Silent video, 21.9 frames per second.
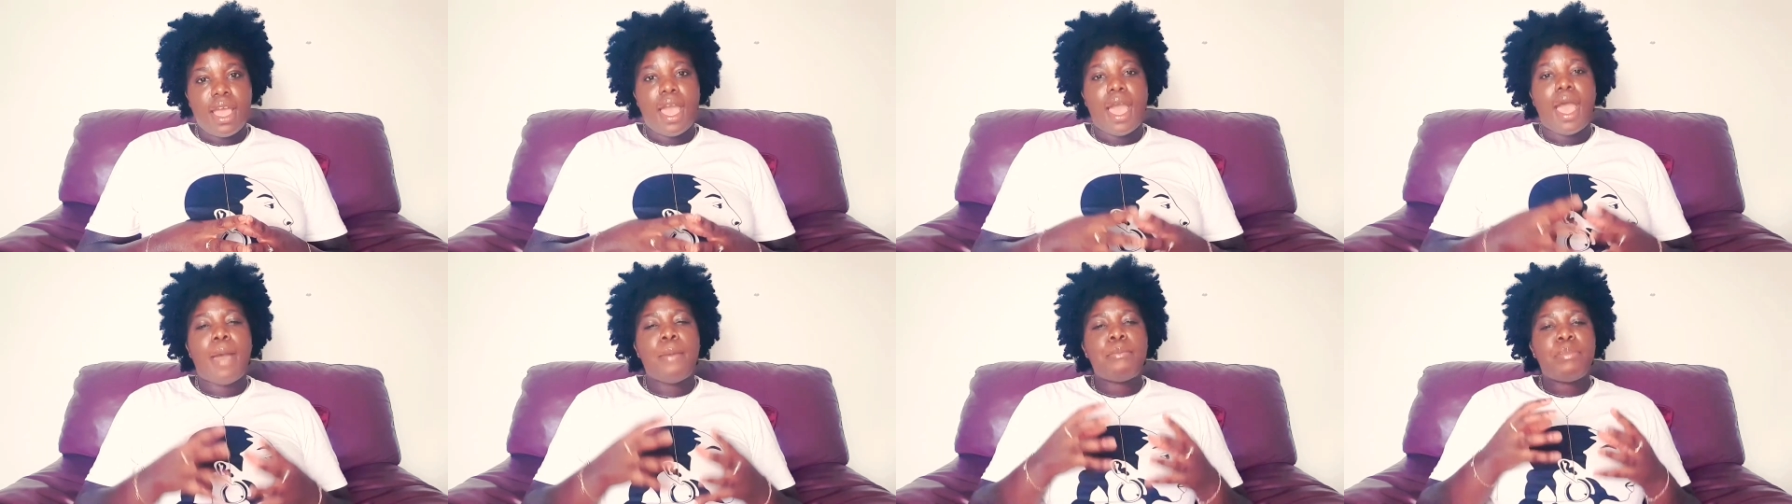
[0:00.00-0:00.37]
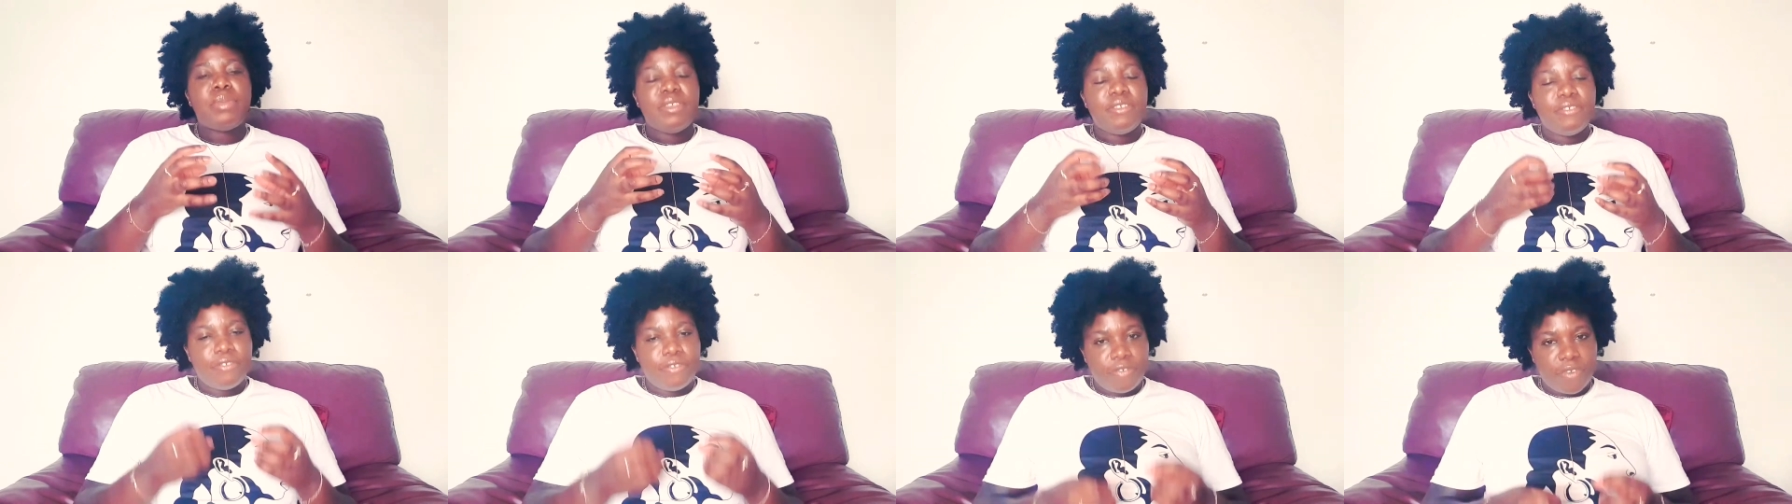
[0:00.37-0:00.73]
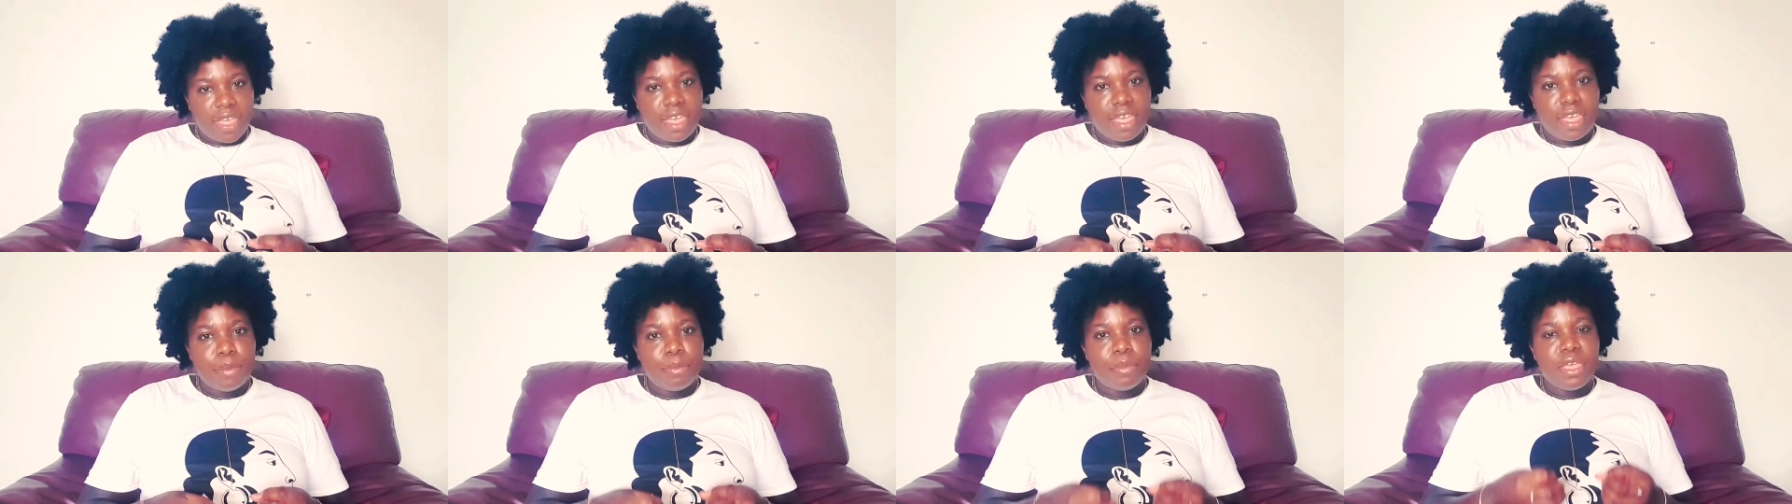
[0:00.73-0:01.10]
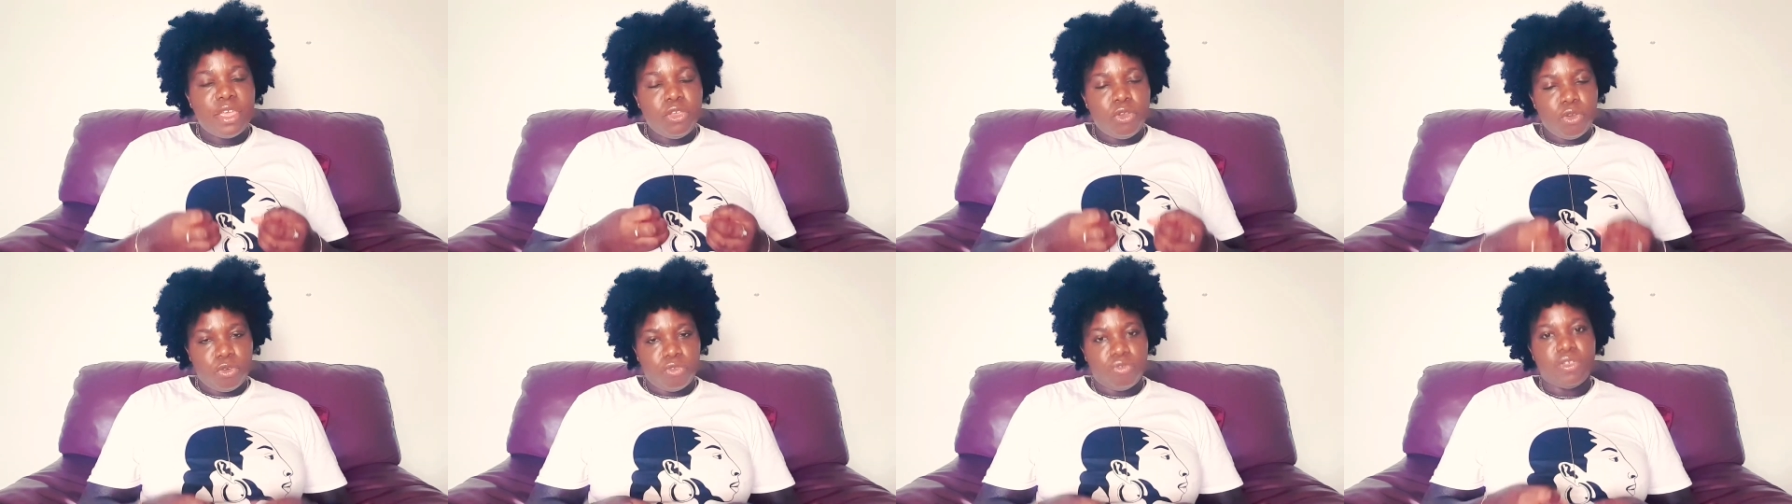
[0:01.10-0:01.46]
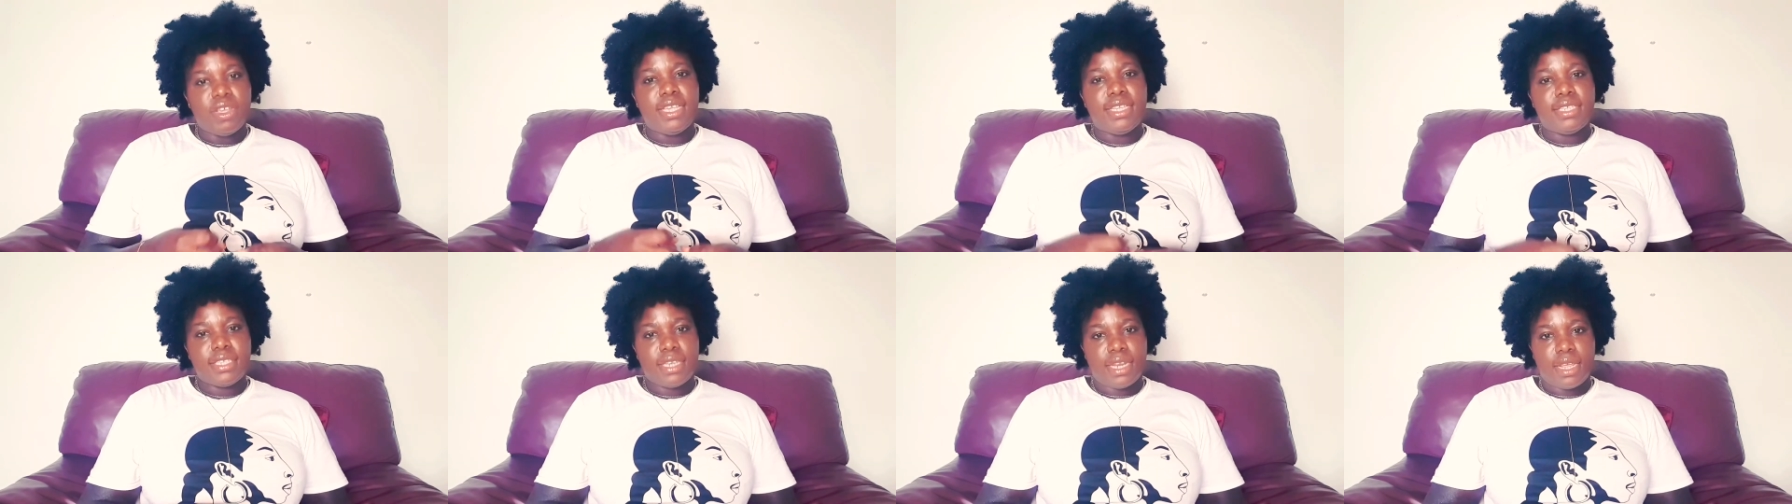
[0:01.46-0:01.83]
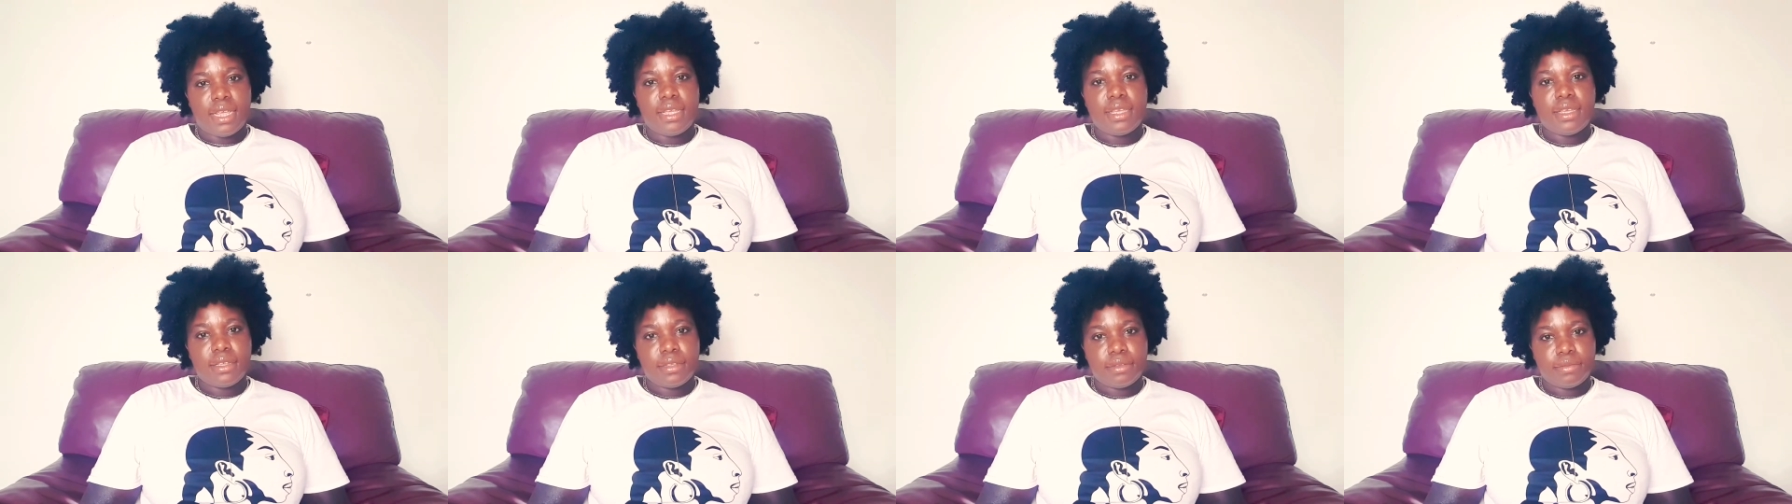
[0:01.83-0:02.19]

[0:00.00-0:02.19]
and be firm in your reasoning.